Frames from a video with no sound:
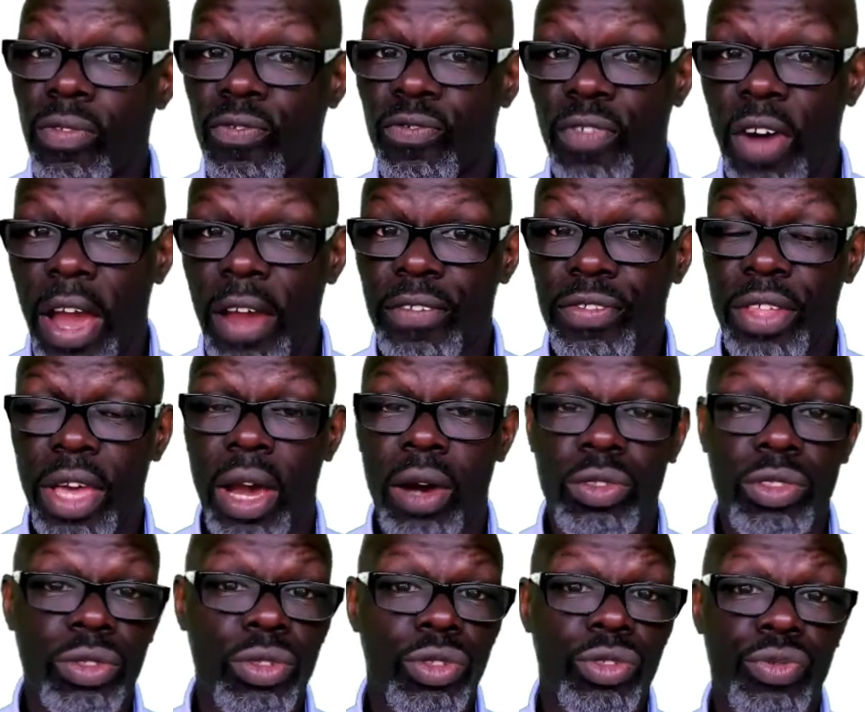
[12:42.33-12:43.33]

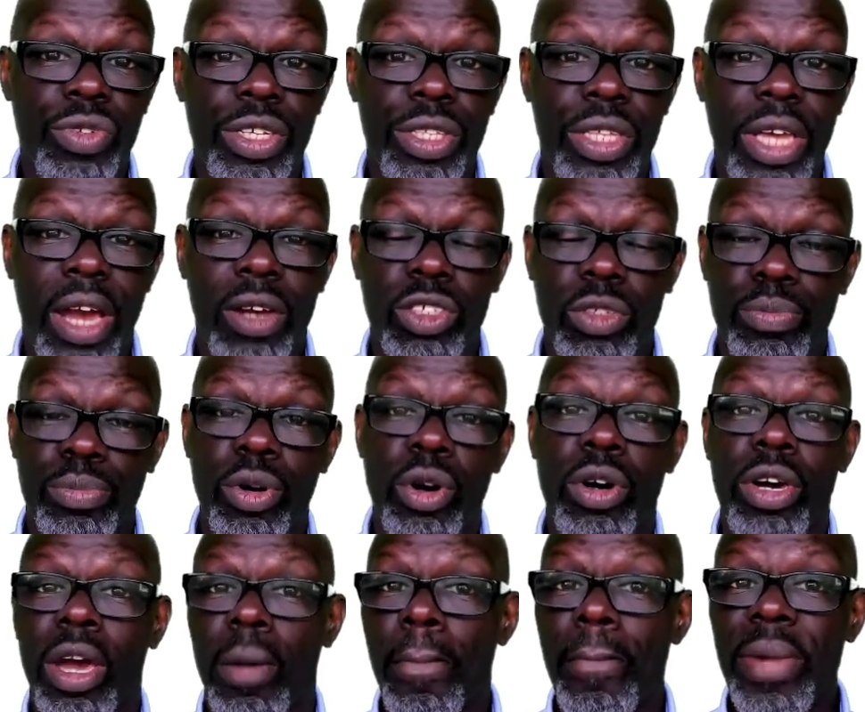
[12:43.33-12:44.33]
5,000, 3,000,
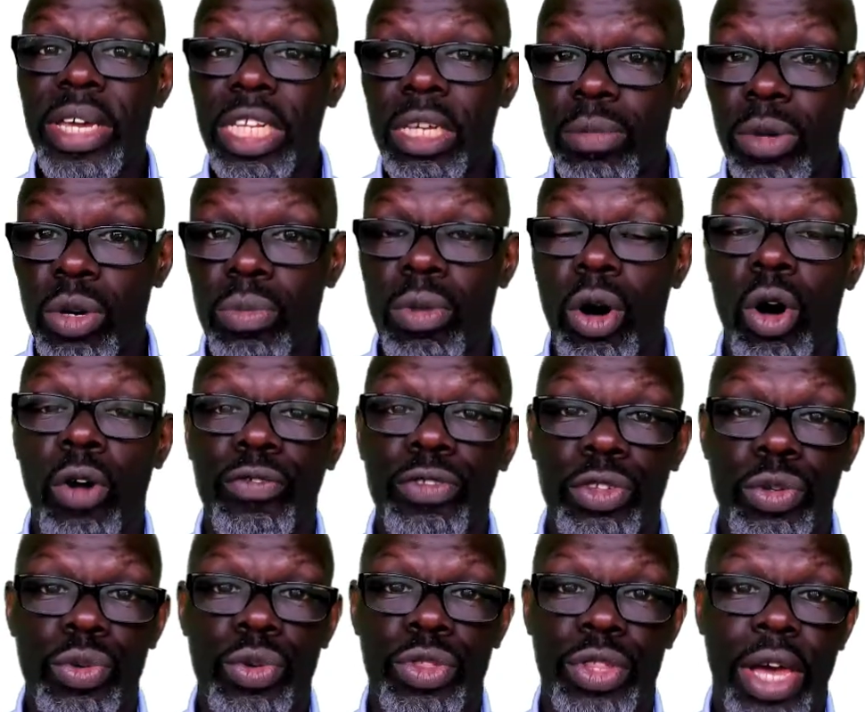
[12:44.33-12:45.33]
but a minimum of
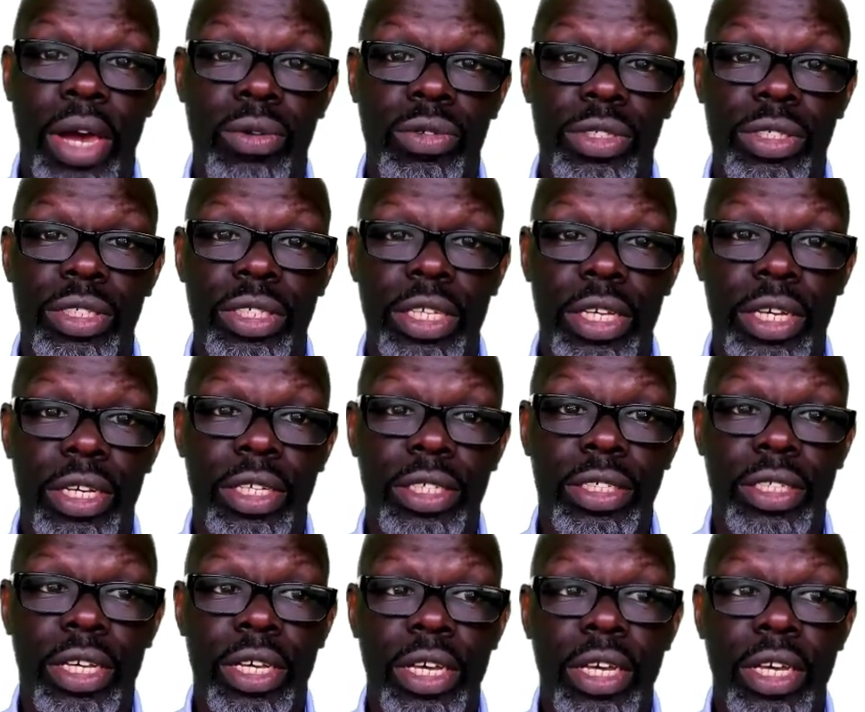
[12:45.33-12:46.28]
2,000 years.